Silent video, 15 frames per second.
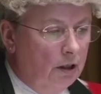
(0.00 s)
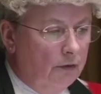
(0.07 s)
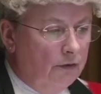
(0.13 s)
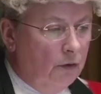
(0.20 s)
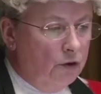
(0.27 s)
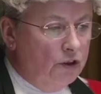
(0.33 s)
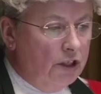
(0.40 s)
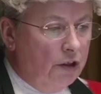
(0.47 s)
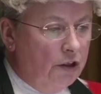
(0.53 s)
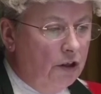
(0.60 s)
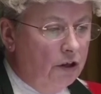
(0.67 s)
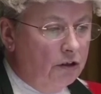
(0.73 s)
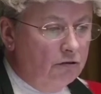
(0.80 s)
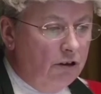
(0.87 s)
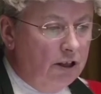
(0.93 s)
Affording a
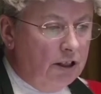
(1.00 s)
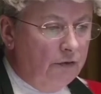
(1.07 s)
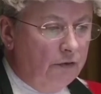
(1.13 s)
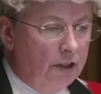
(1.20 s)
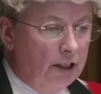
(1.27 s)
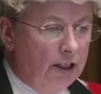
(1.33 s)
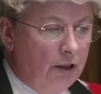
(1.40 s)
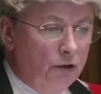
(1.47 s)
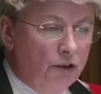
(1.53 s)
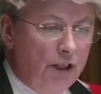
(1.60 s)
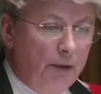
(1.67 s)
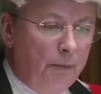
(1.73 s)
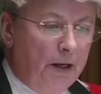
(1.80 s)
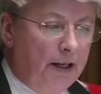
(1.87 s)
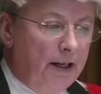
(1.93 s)
third credit for the
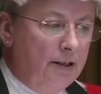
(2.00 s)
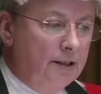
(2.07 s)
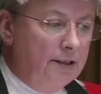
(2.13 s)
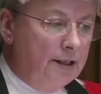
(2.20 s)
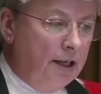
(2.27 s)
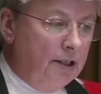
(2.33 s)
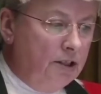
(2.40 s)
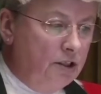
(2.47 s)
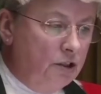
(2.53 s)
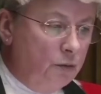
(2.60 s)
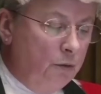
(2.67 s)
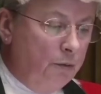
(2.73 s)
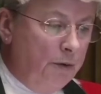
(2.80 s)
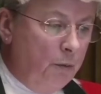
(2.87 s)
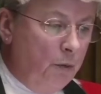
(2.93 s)
guilty plea, the
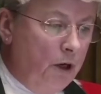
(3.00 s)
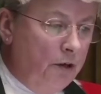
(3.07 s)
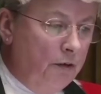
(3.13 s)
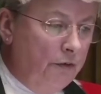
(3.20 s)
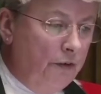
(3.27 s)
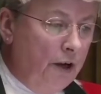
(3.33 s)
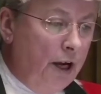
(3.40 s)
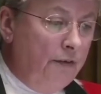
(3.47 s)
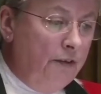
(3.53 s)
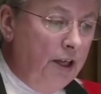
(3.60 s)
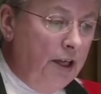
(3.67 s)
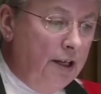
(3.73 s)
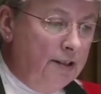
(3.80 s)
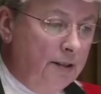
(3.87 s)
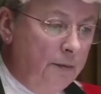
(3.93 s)
sentence will be 1 of 5
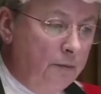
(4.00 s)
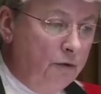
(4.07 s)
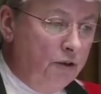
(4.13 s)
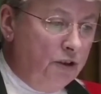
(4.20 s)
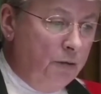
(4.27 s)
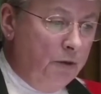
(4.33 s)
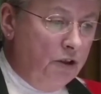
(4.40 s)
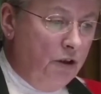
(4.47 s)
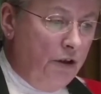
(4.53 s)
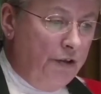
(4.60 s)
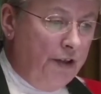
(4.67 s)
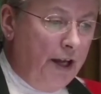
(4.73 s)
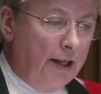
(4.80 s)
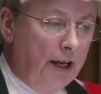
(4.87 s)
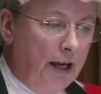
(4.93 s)
years imprisonment on
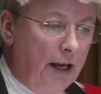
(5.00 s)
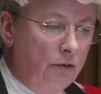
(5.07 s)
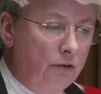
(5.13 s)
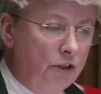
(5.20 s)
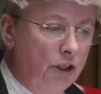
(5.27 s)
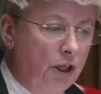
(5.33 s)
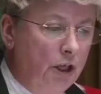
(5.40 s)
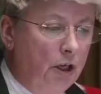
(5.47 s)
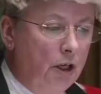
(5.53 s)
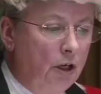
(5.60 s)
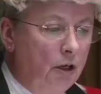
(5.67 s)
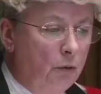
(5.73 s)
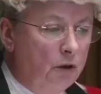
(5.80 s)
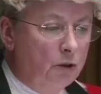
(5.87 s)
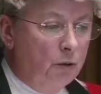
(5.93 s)
that count,
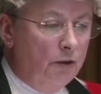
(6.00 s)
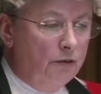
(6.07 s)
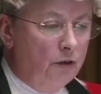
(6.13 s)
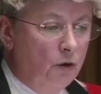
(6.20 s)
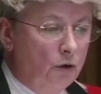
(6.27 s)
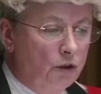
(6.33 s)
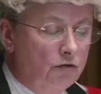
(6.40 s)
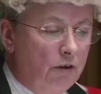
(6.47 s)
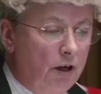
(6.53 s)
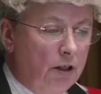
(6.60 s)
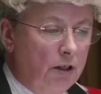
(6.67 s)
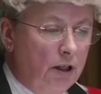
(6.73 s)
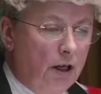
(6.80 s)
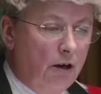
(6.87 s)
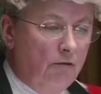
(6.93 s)
which will of course run
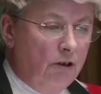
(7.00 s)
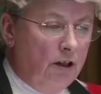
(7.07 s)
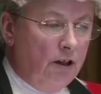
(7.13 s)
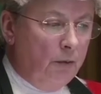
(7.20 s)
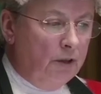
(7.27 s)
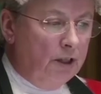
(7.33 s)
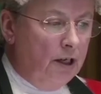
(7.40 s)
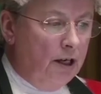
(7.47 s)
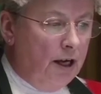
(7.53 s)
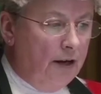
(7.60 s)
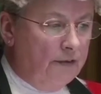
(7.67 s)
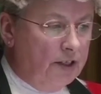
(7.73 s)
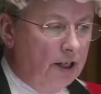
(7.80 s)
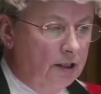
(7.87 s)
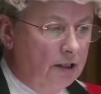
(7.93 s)
concurrently with the
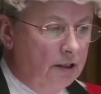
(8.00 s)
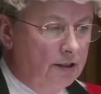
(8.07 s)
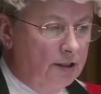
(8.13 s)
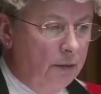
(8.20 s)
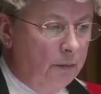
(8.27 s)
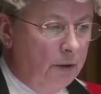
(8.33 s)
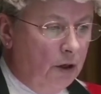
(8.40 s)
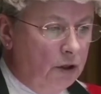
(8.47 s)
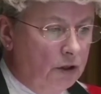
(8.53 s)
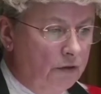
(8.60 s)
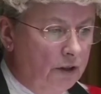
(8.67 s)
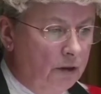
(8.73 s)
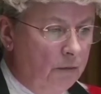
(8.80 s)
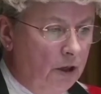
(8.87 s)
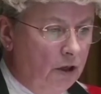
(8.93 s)
life sentence imposed
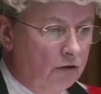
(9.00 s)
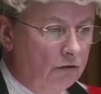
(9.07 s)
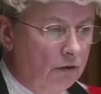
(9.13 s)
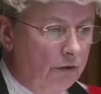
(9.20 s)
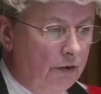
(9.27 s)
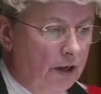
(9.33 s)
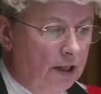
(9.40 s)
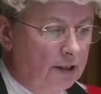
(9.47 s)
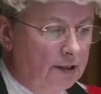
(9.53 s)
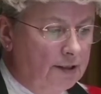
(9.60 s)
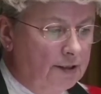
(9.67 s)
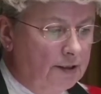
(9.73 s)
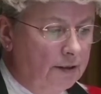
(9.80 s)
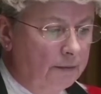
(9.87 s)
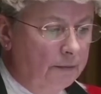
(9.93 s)
for the murder
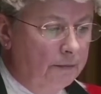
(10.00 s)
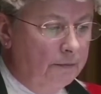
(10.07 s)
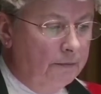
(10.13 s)
offence.